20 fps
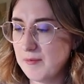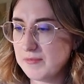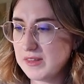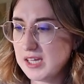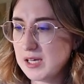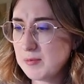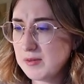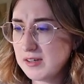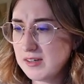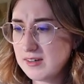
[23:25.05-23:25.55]

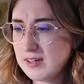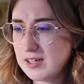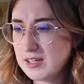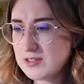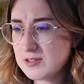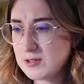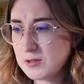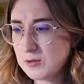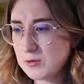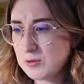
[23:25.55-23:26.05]
the
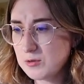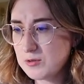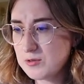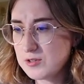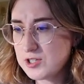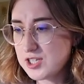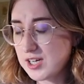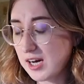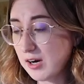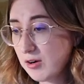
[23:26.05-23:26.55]
ability to
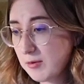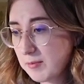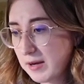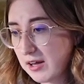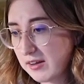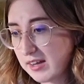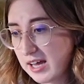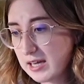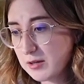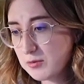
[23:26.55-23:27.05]
share
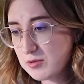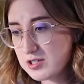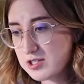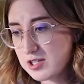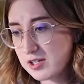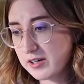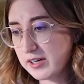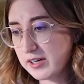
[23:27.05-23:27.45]
about language